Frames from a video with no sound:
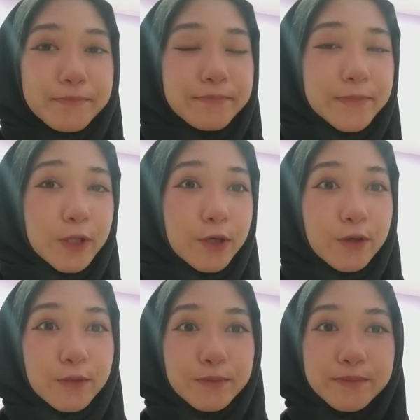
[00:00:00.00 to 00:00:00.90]

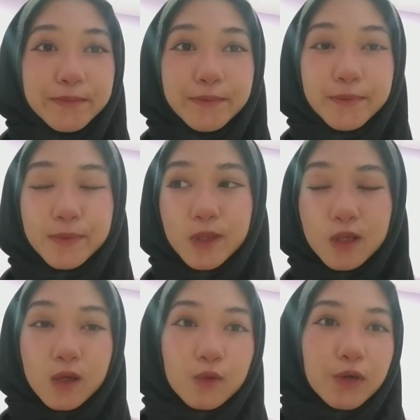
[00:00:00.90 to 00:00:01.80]
So
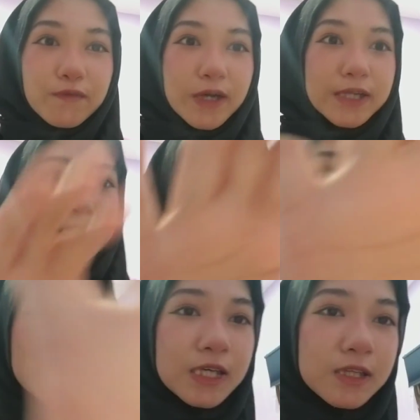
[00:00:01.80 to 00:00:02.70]
we're finally
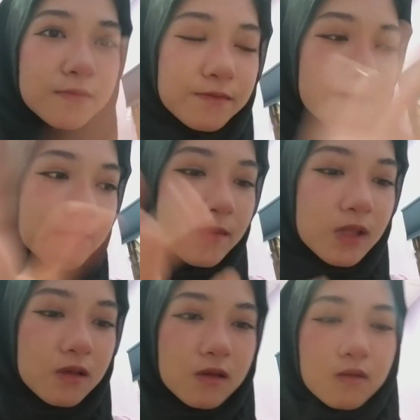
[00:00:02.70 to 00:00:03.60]
done.
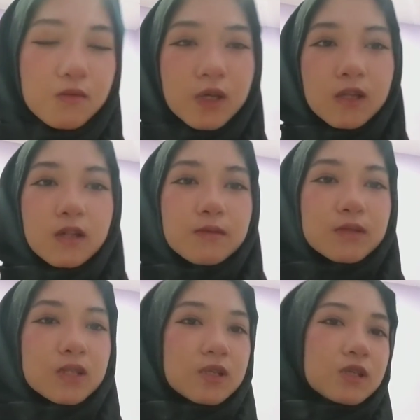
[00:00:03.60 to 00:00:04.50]
Wait, let
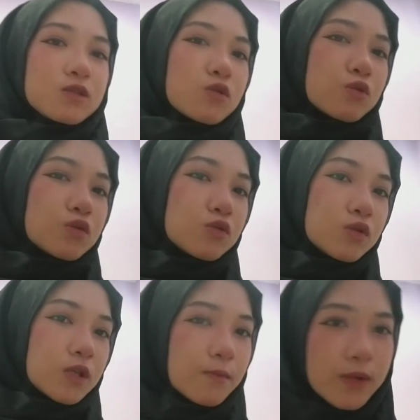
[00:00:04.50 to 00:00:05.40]
me show you
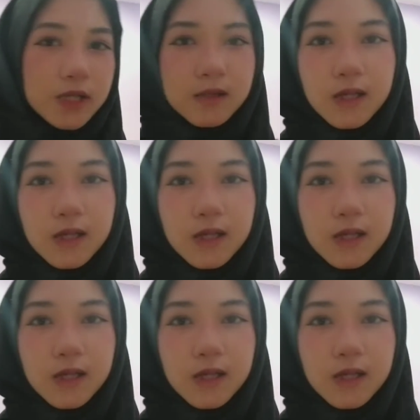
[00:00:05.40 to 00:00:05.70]
in a better